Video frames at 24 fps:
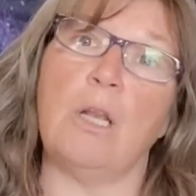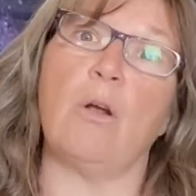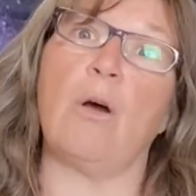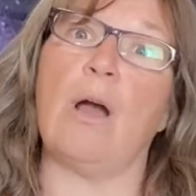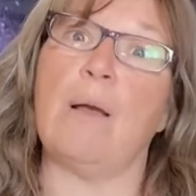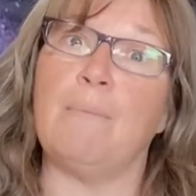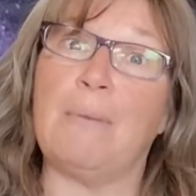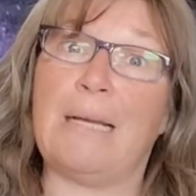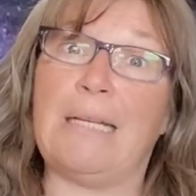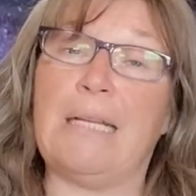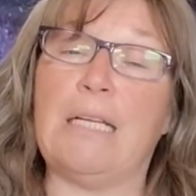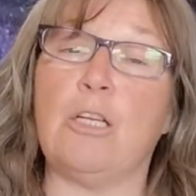You
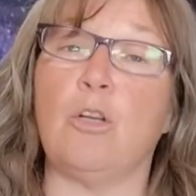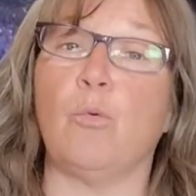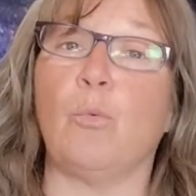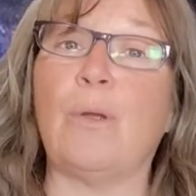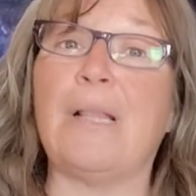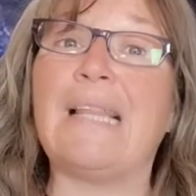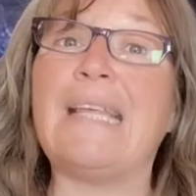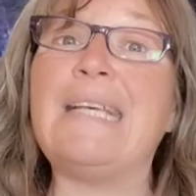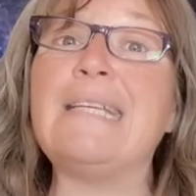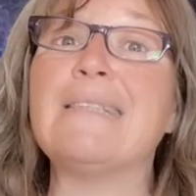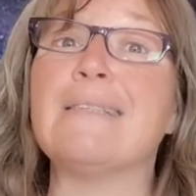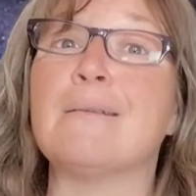know, I might need to
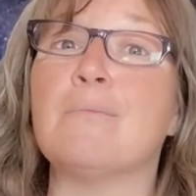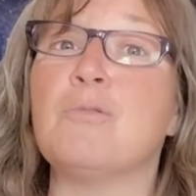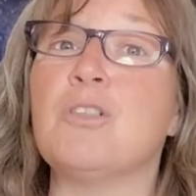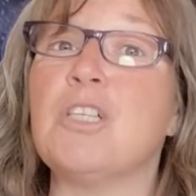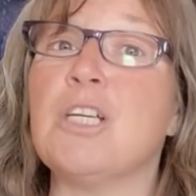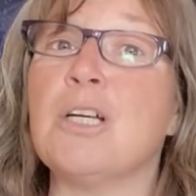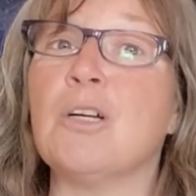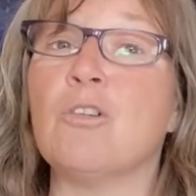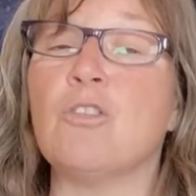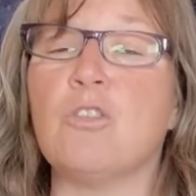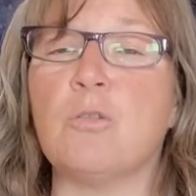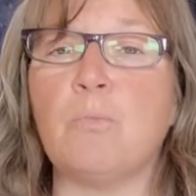release some
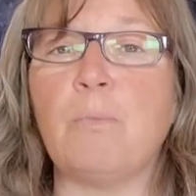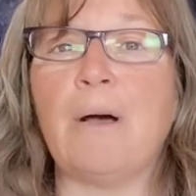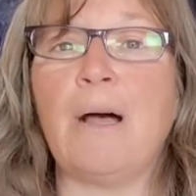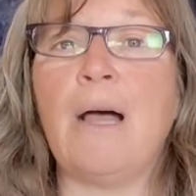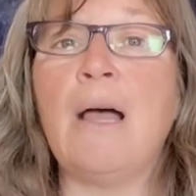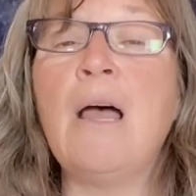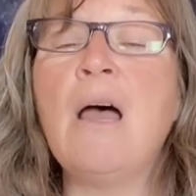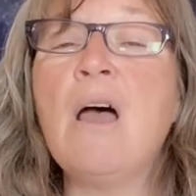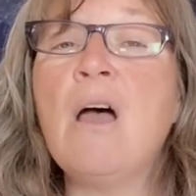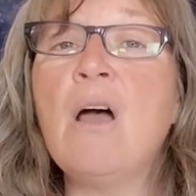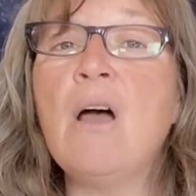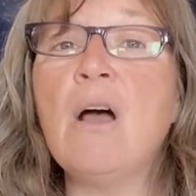tears,
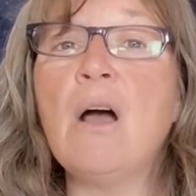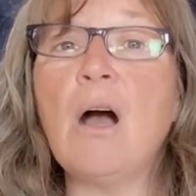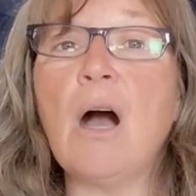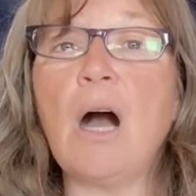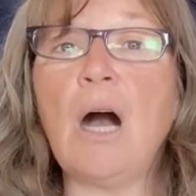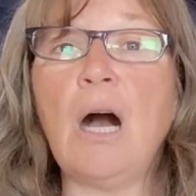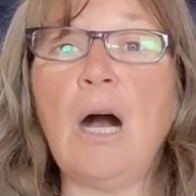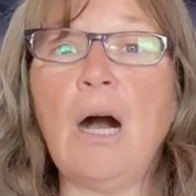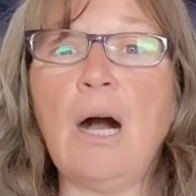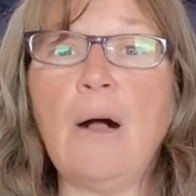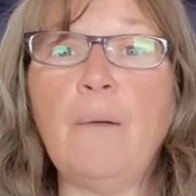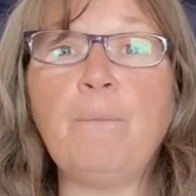but
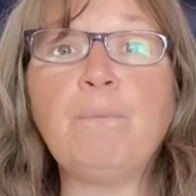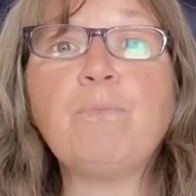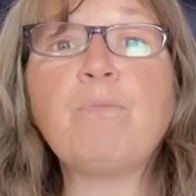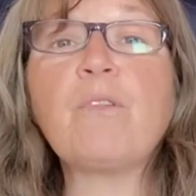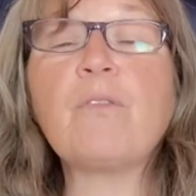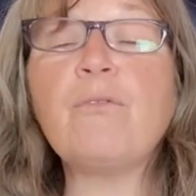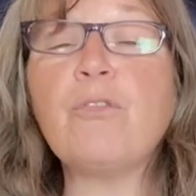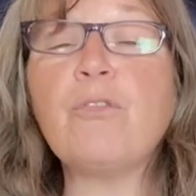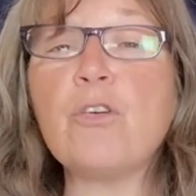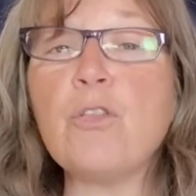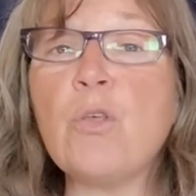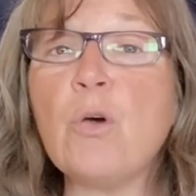
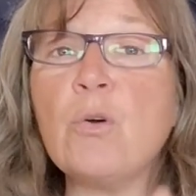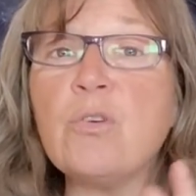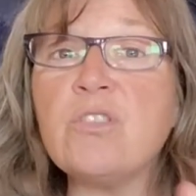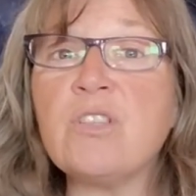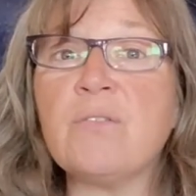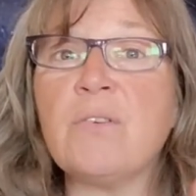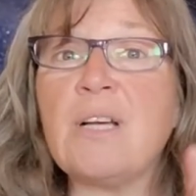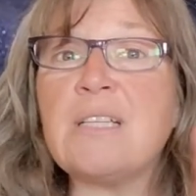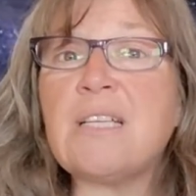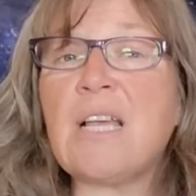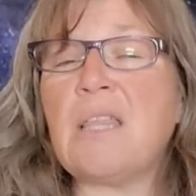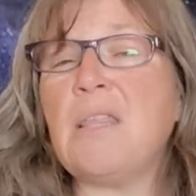for
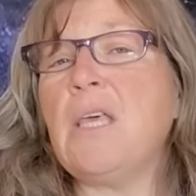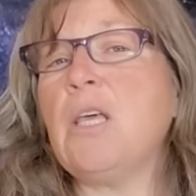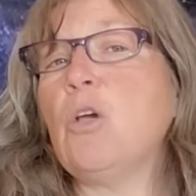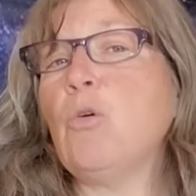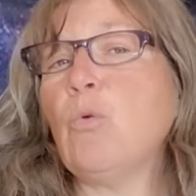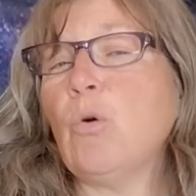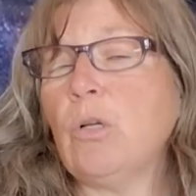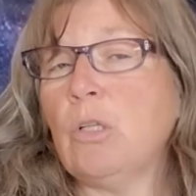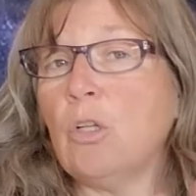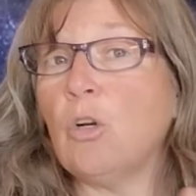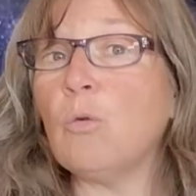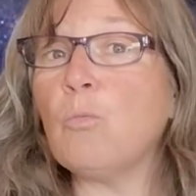those of us, I think,
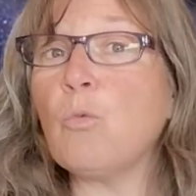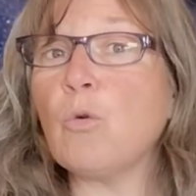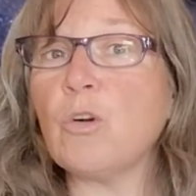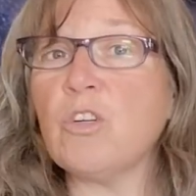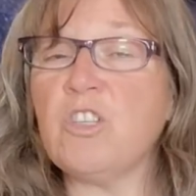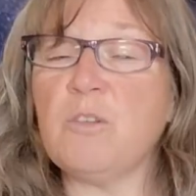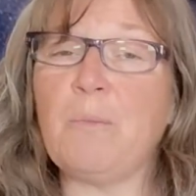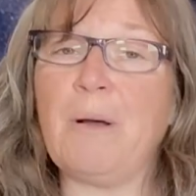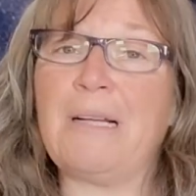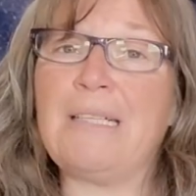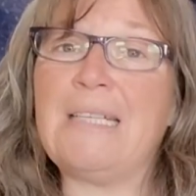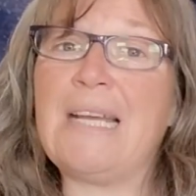who are a little
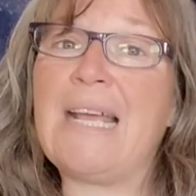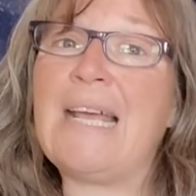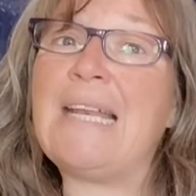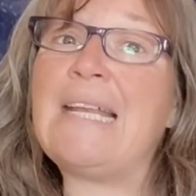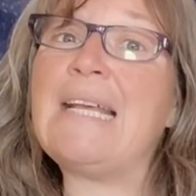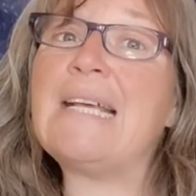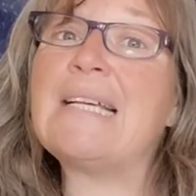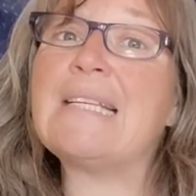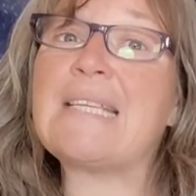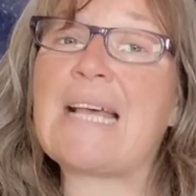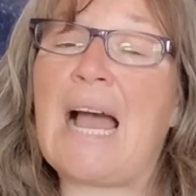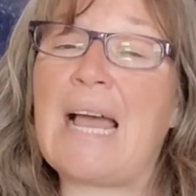more
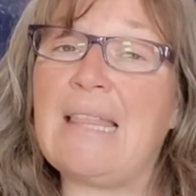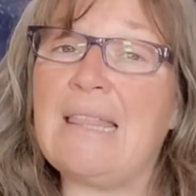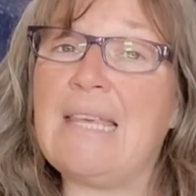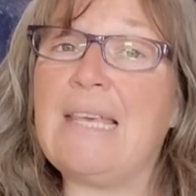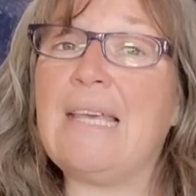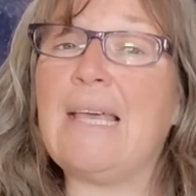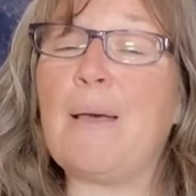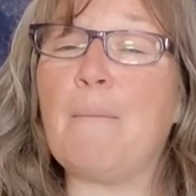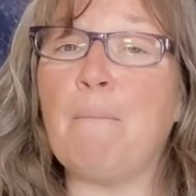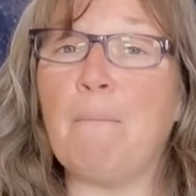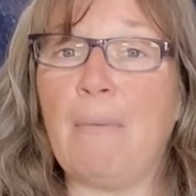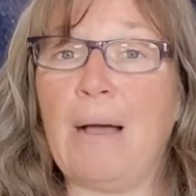spontaneous, I
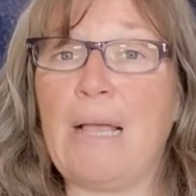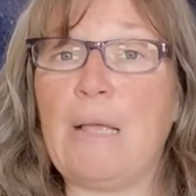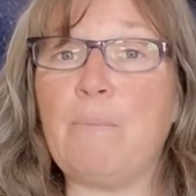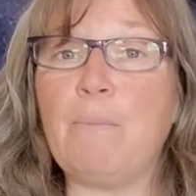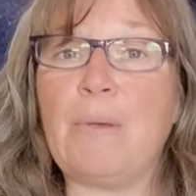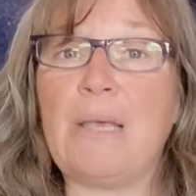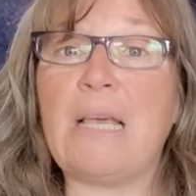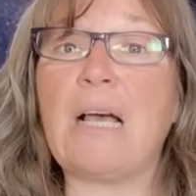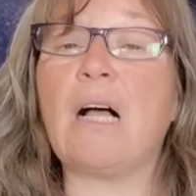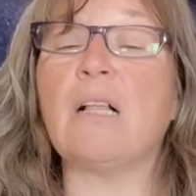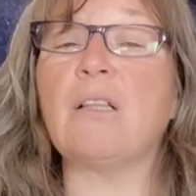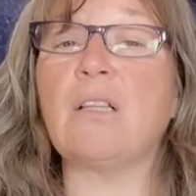think it
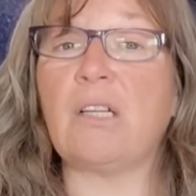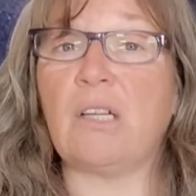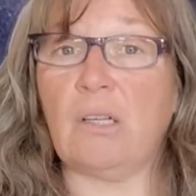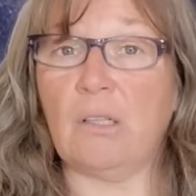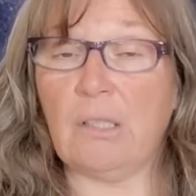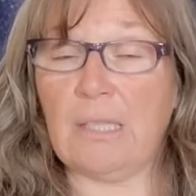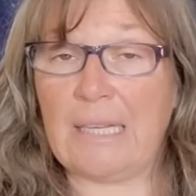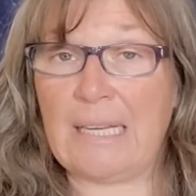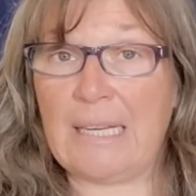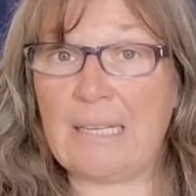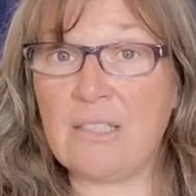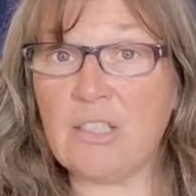might be a
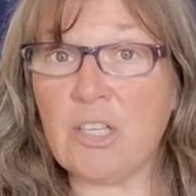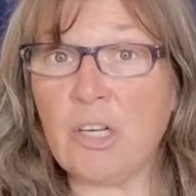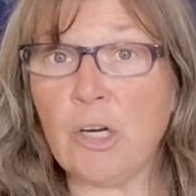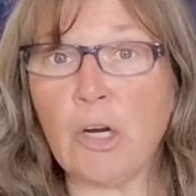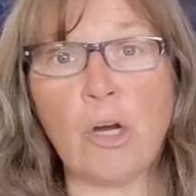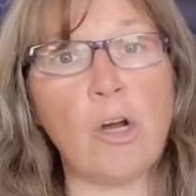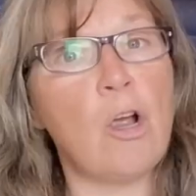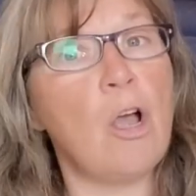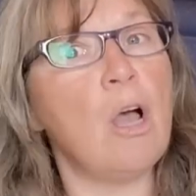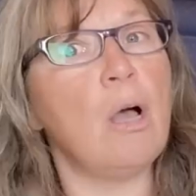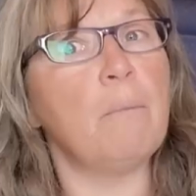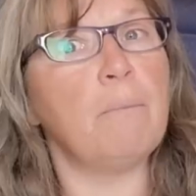little
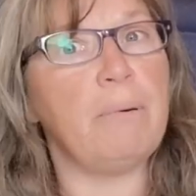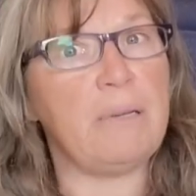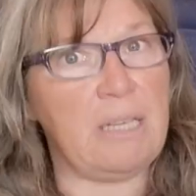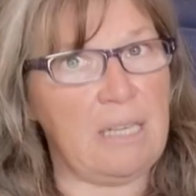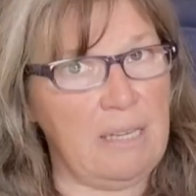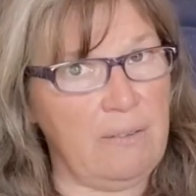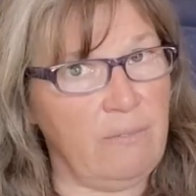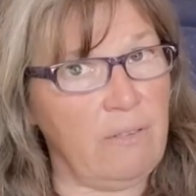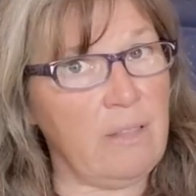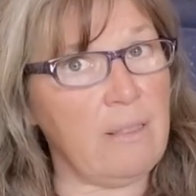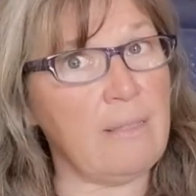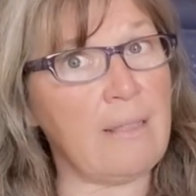easier. But
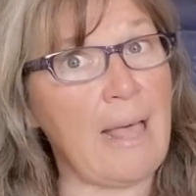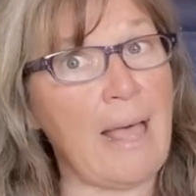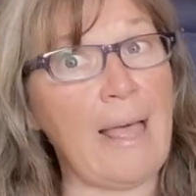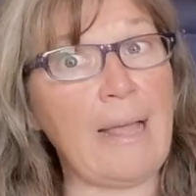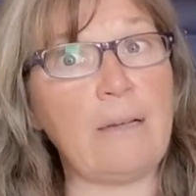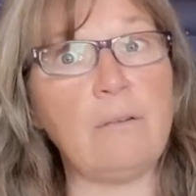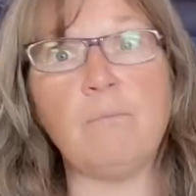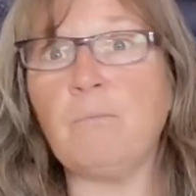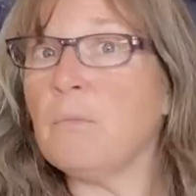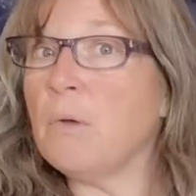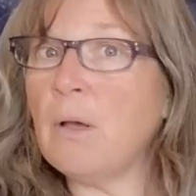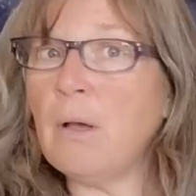even
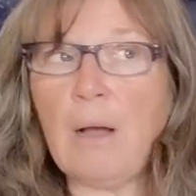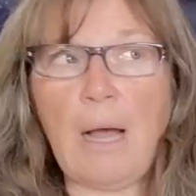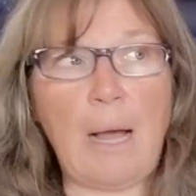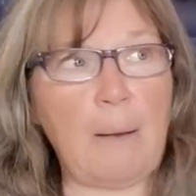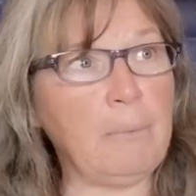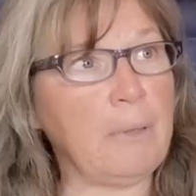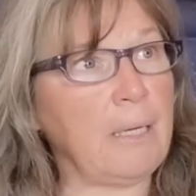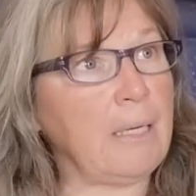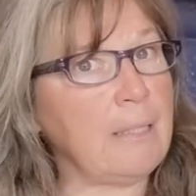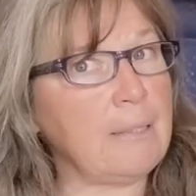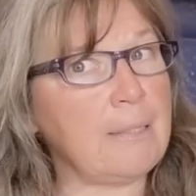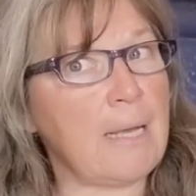then,
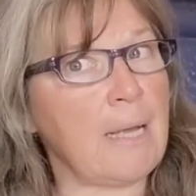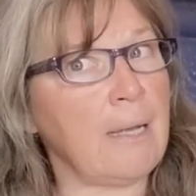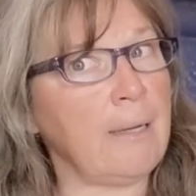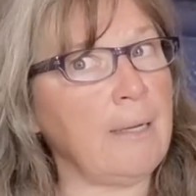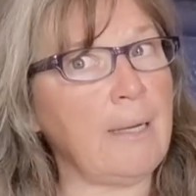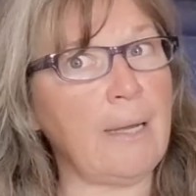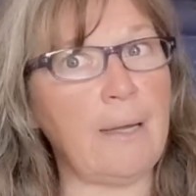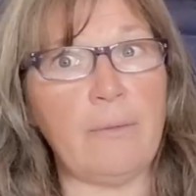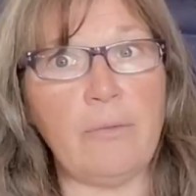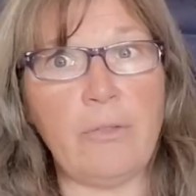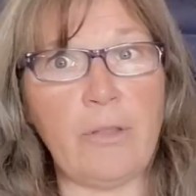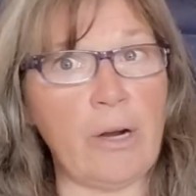I'm going to
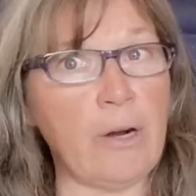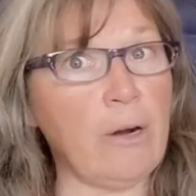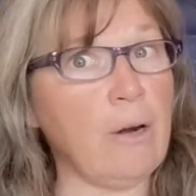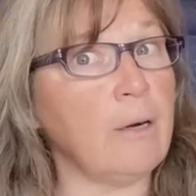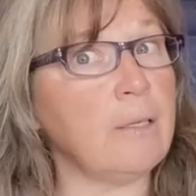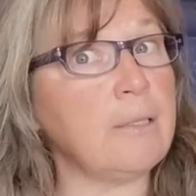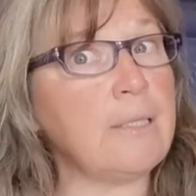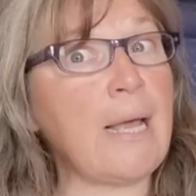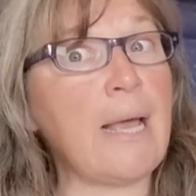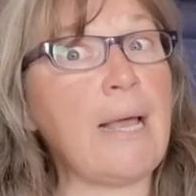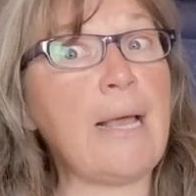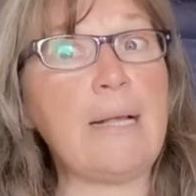tell you,
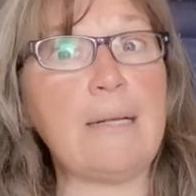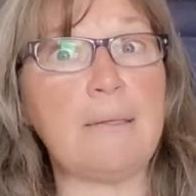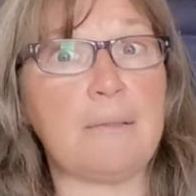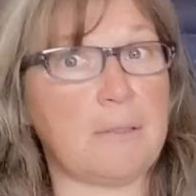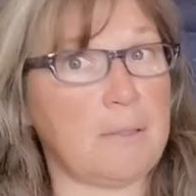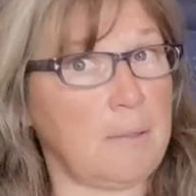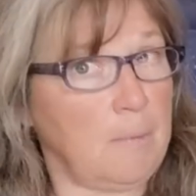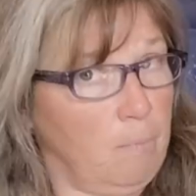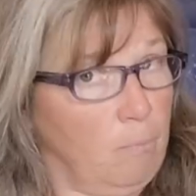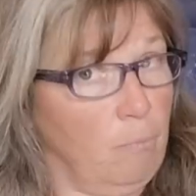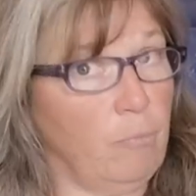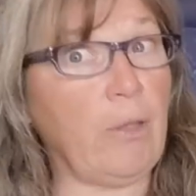there are
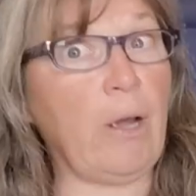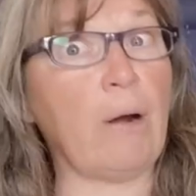days.